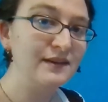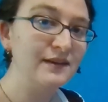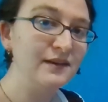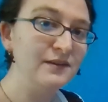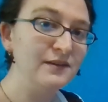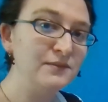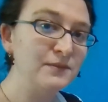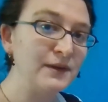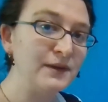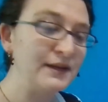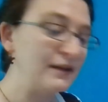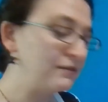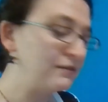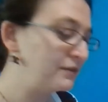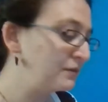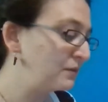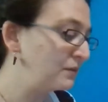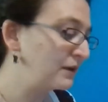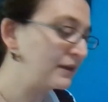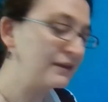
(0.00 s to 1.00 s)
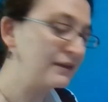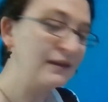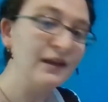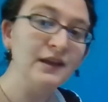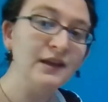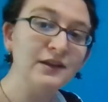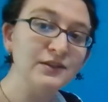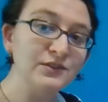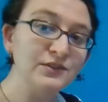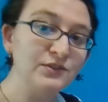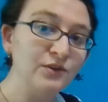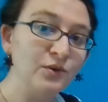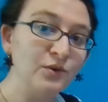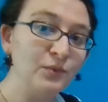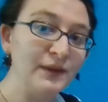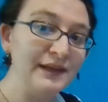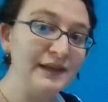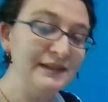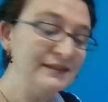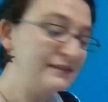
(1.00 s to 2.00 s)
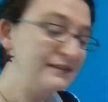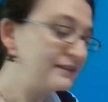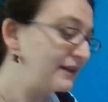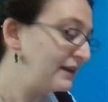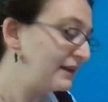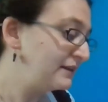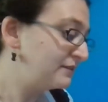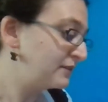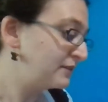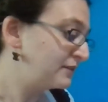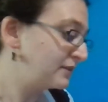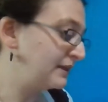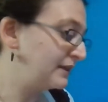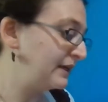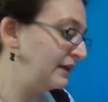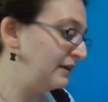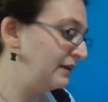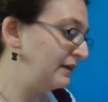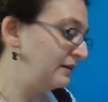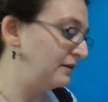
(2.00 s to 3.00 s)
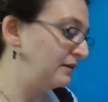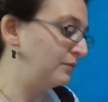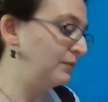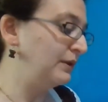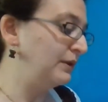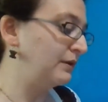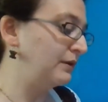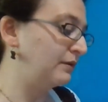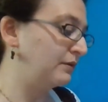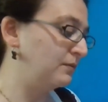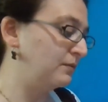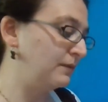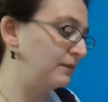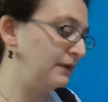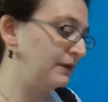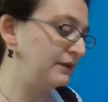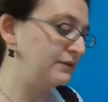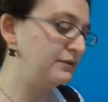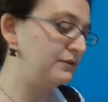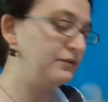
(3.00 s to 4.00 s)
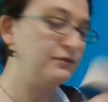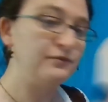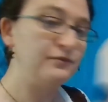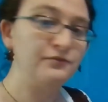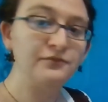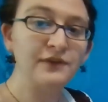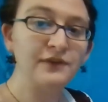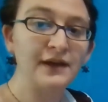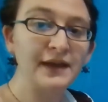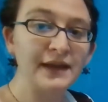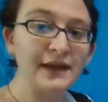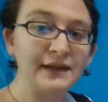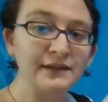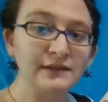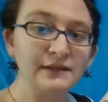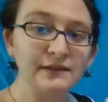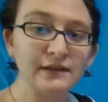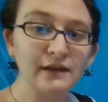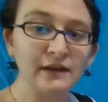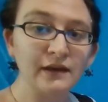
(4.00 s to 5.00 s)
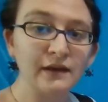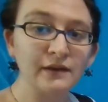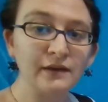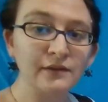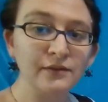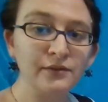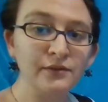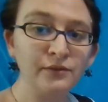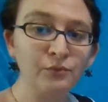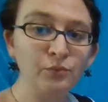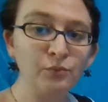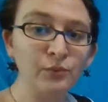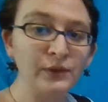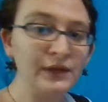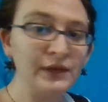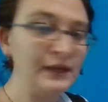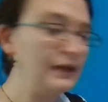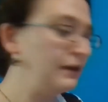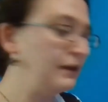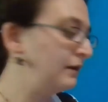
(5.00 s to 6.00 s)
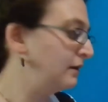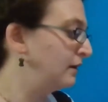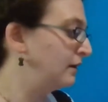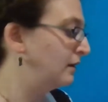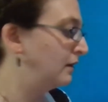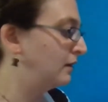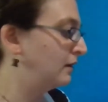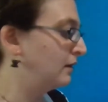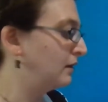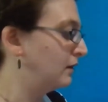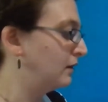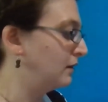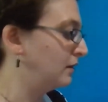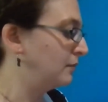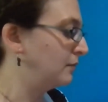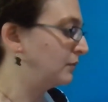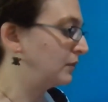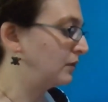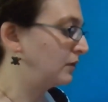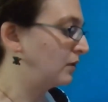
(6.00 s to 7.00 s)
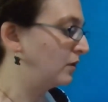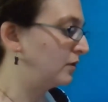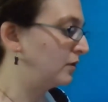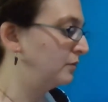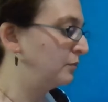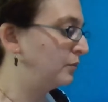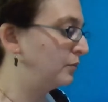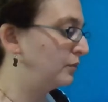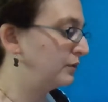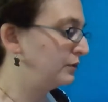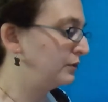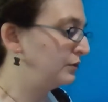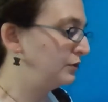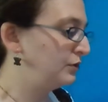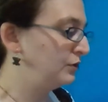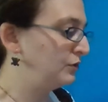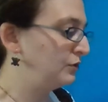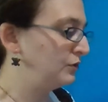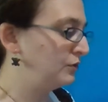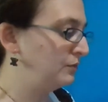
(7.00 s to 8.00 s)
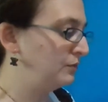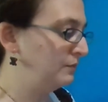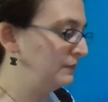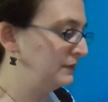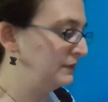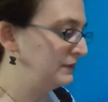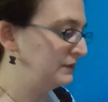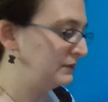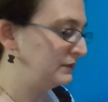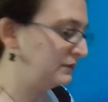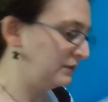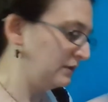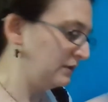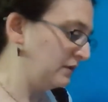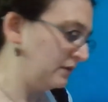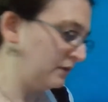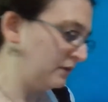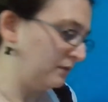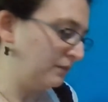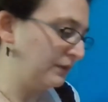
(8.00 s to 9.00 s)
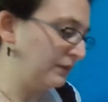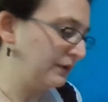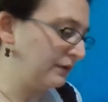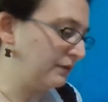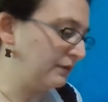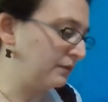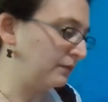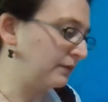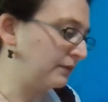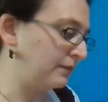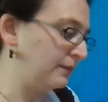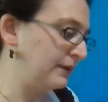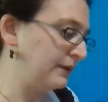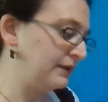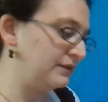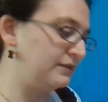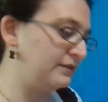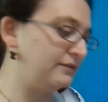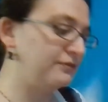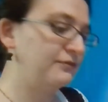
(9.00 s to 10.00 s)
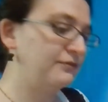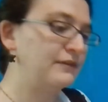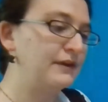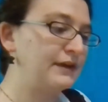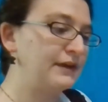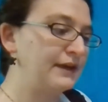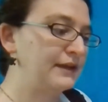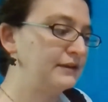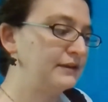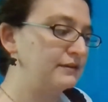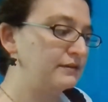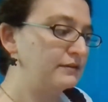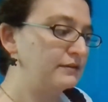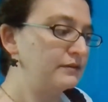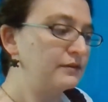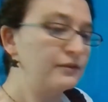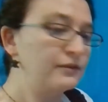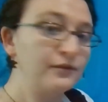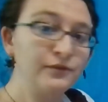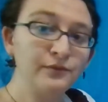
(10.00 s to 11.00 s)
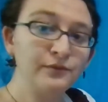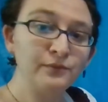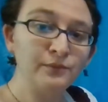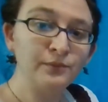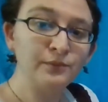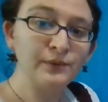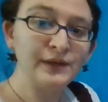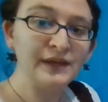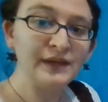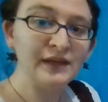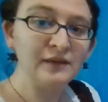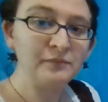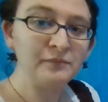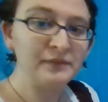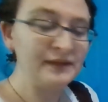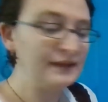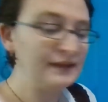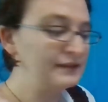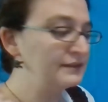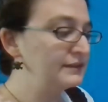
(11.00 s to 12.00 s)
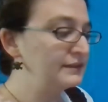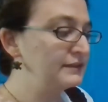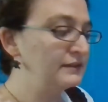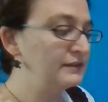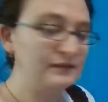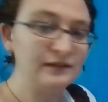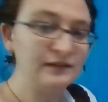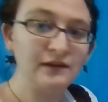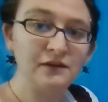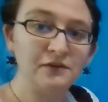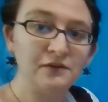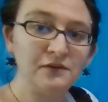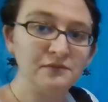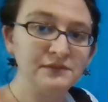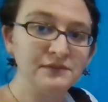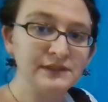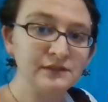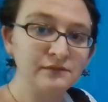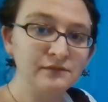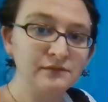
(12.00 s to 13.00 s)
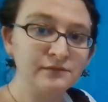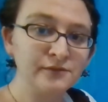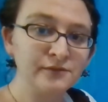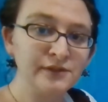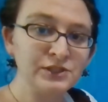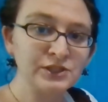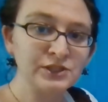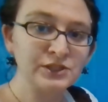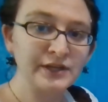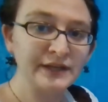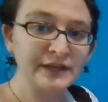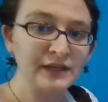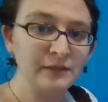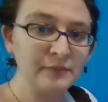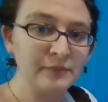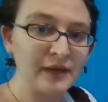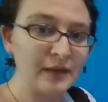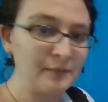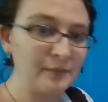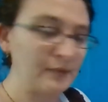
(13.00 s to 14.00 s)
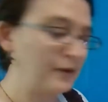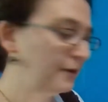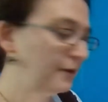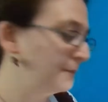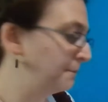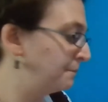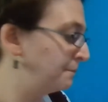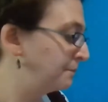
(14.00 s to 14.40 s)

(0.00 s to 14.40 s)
All right, everyone. So inside of our kit, we are going to find 3 cardboard tubes. We are going to find 3 pieces of silvery shiny paper,